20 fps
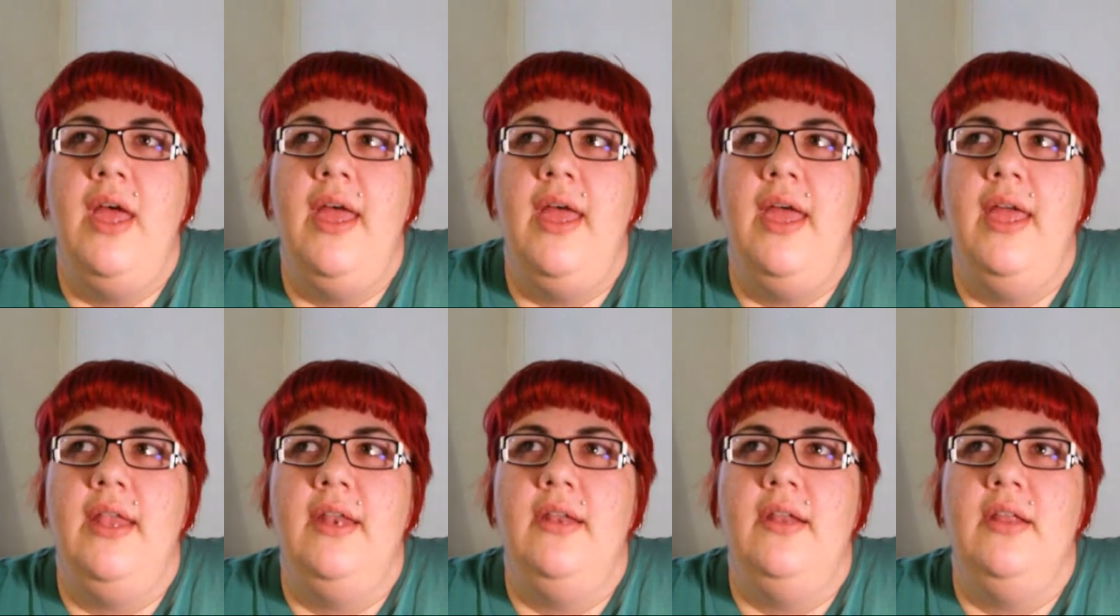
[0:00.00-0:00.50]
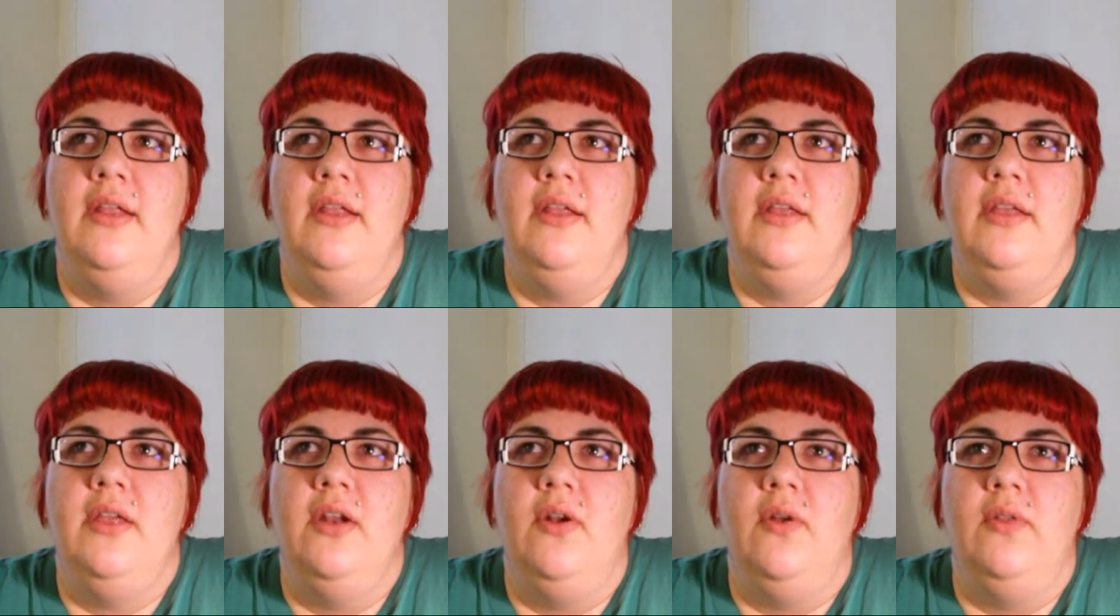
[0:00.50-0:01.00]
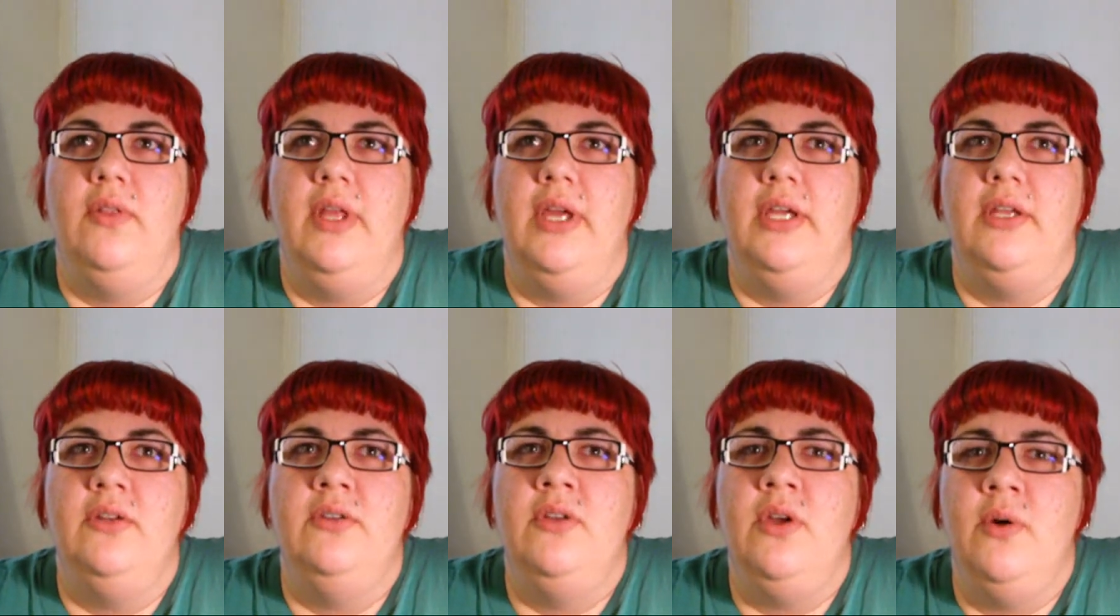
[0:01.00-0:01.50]
And, you know, like,
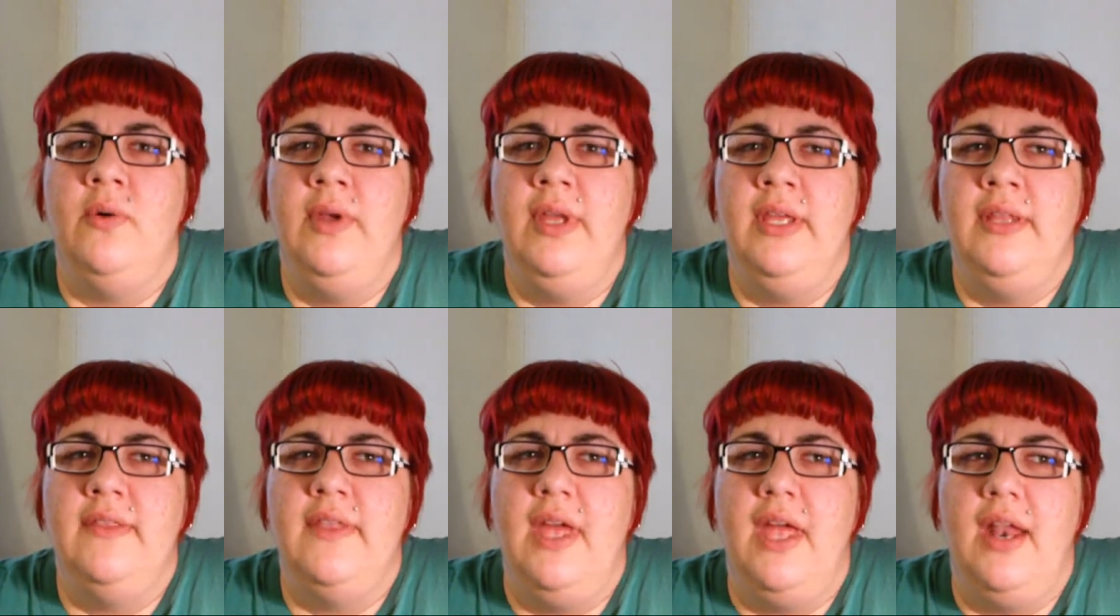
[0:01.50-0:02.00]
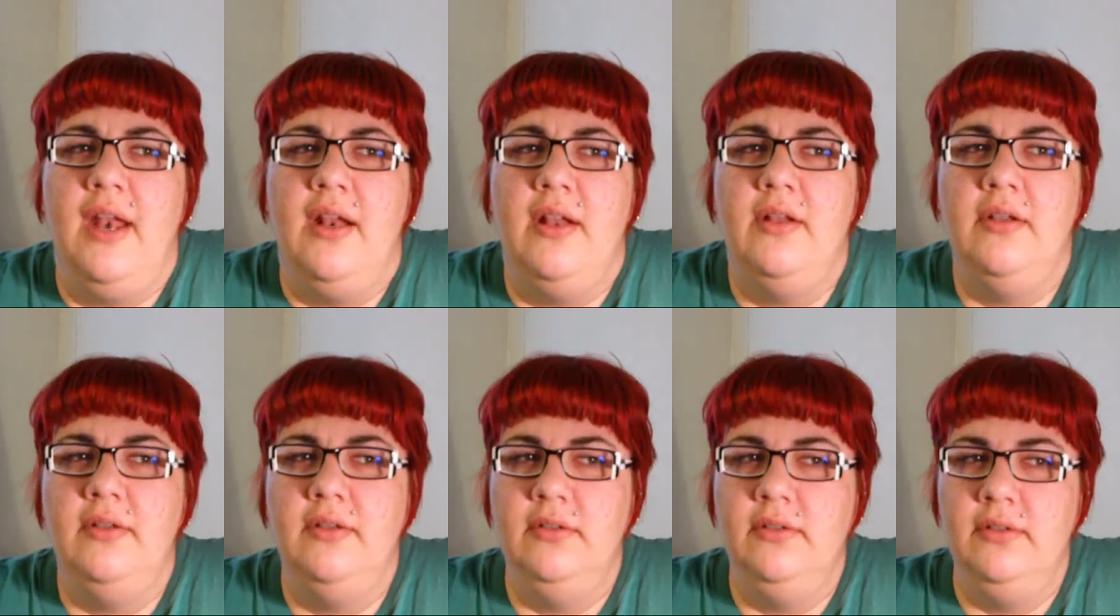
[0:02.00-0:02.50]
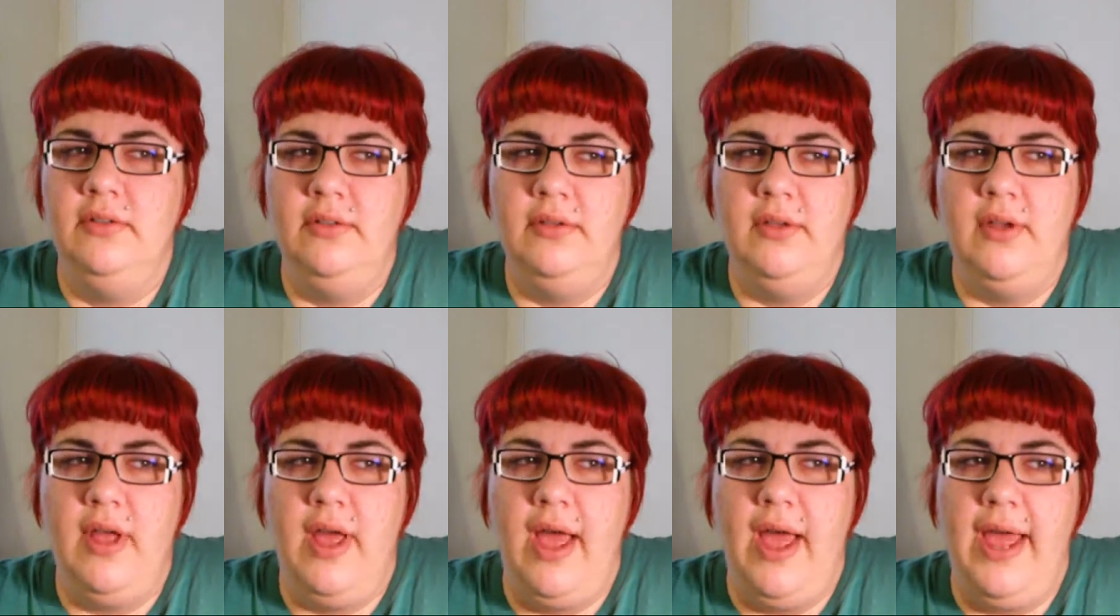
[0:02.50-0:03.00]
knowing that
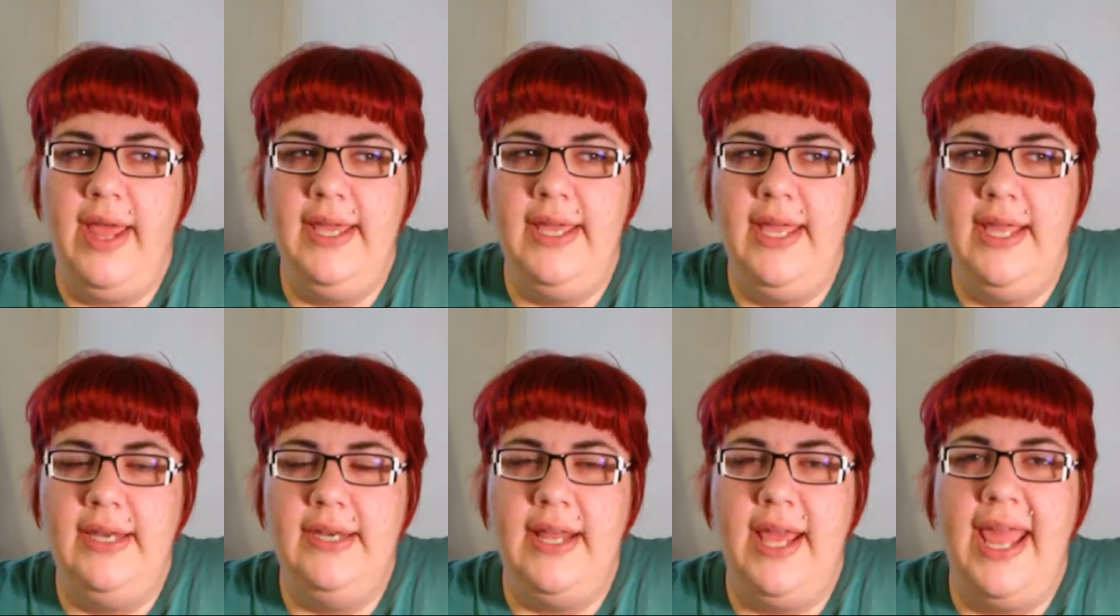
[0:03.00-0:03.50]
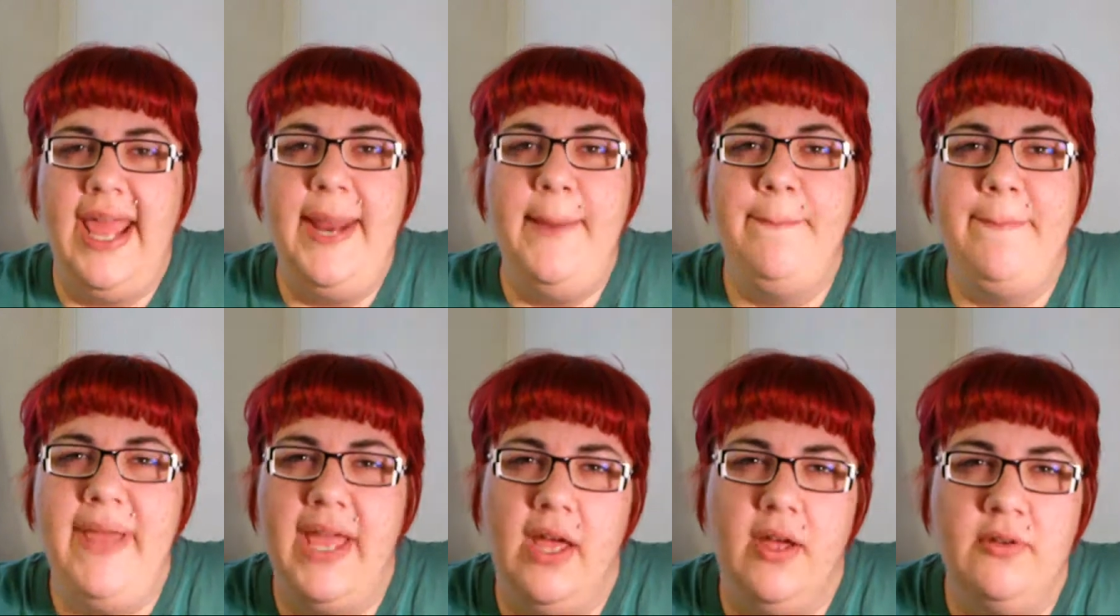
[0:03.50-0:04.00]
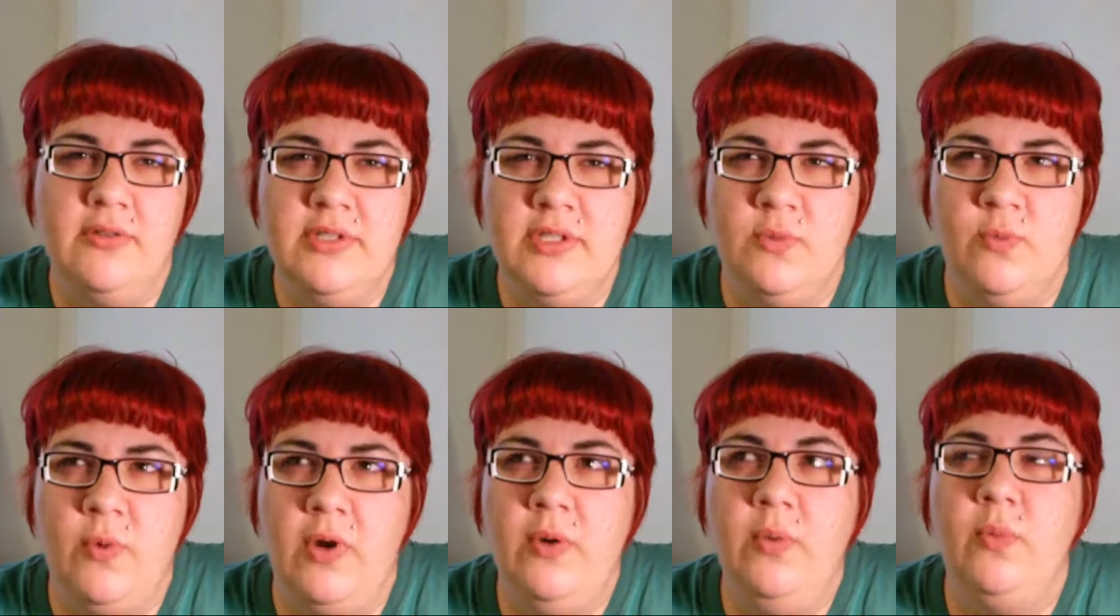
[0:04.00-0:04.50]
I gained eight pounds
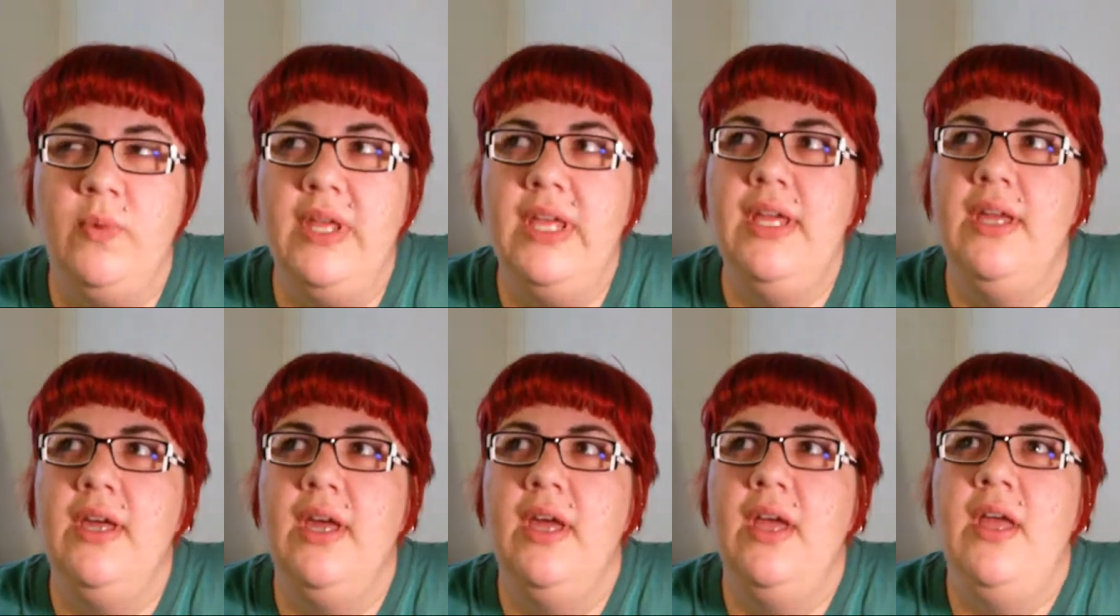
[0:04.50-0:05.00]
in one week,